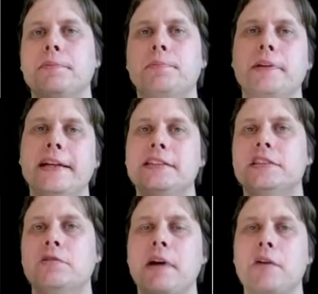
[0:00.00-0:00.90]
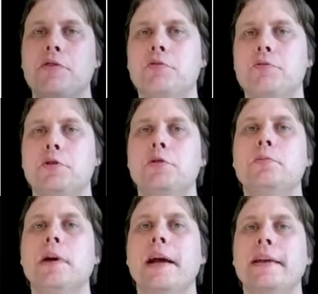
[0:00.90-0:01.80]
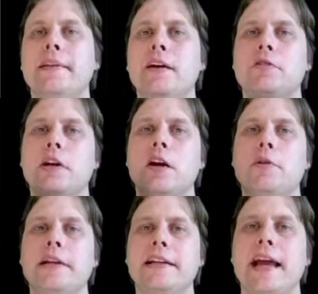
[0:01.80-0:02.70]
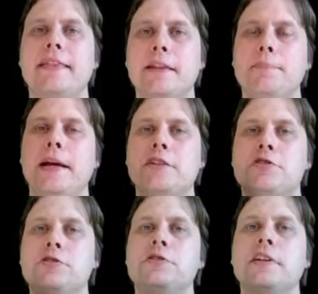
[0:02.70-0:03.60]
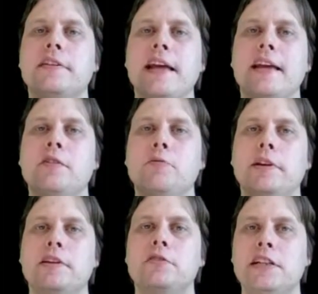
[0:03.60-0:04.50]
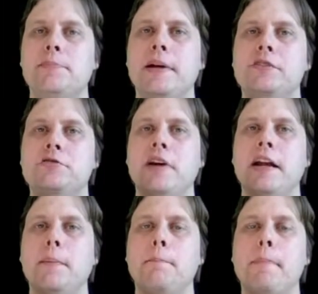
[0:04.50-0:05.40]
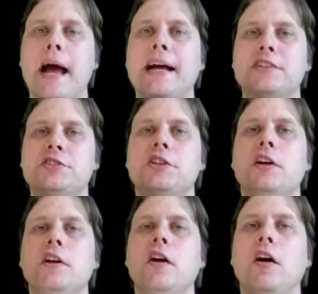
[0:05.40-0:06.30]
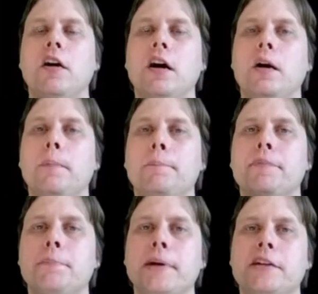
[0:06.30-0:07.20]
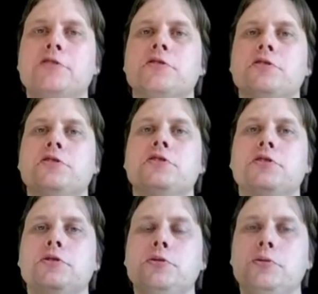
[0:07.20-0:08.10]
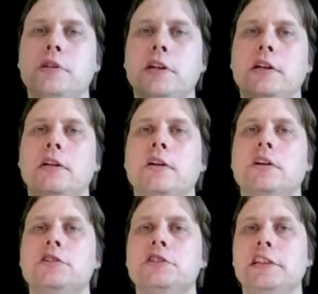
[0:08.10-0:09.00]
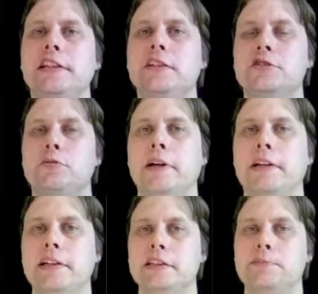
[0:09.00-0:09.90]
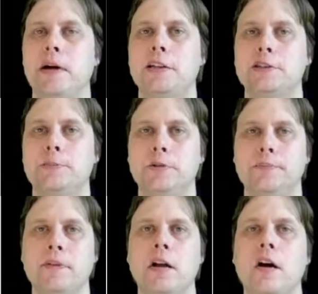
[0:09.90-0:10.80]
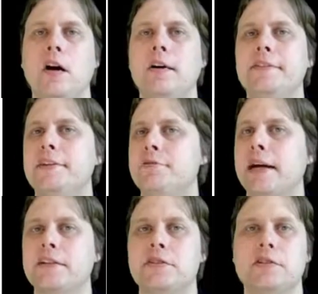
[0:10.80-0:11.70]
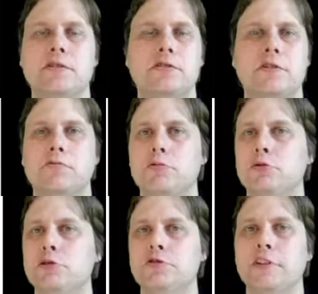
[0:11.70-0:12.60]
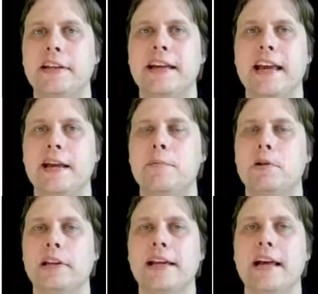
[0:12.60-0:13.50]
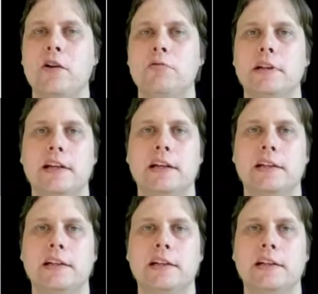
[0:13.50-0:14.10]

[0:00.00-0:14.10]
placed around the room, and they'll go and get the pictures and then with their teammates try to match the pictures to the sheet as quickly as possible. All the directions and rules for the game are laid out really